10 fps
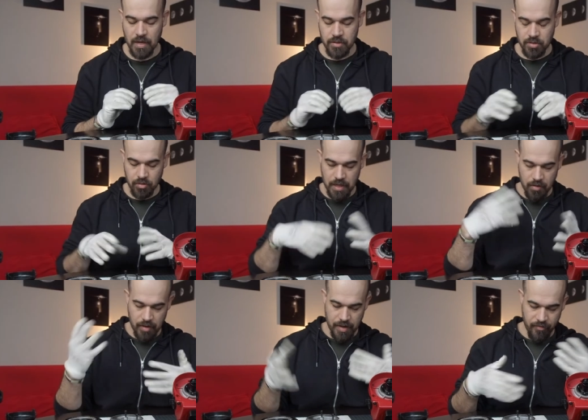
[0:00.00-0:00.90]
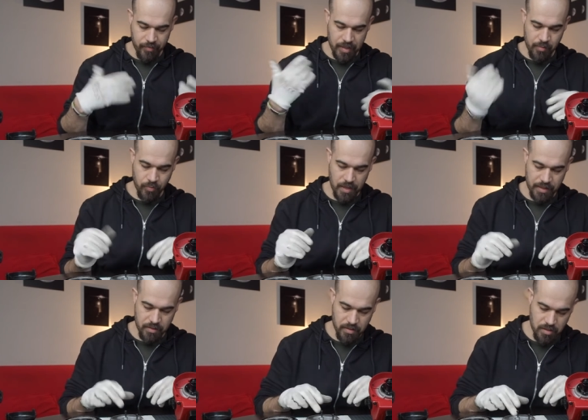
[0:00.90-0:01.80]
So now I have
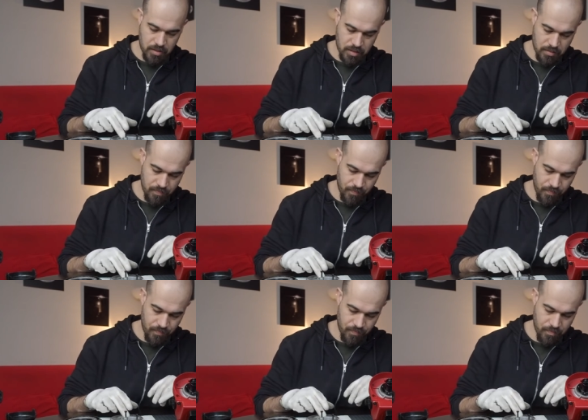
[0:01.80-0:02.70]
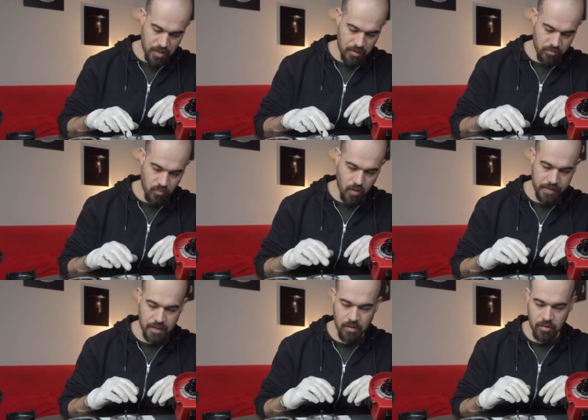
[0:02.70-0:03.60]
manipulated this mount
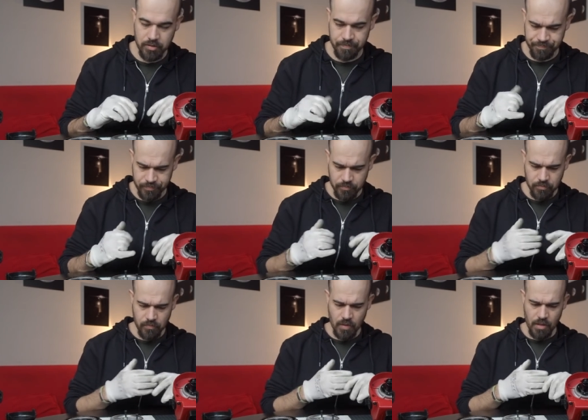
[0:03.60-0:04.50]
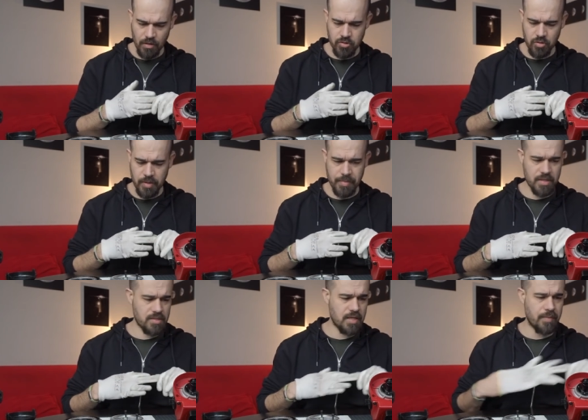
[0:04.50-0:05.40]
quite a lot. So maybe
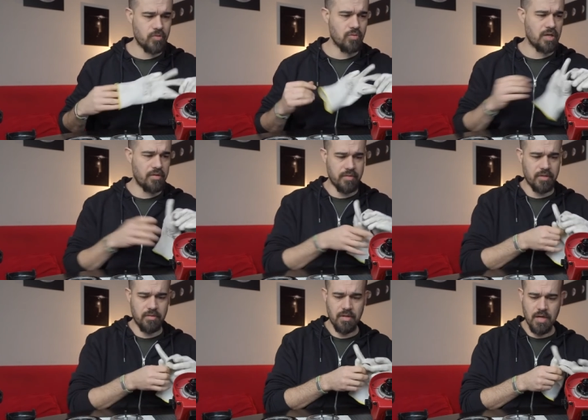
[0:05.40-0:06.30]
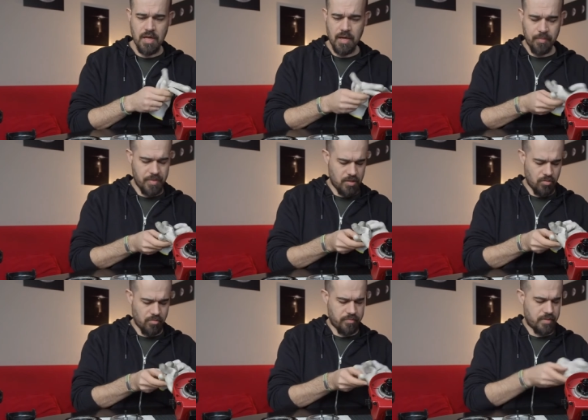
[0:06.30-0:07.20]
it's time to give it a bit
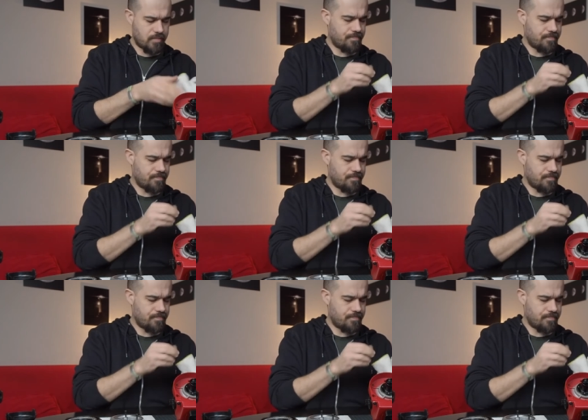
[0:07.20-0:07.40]
of, uh,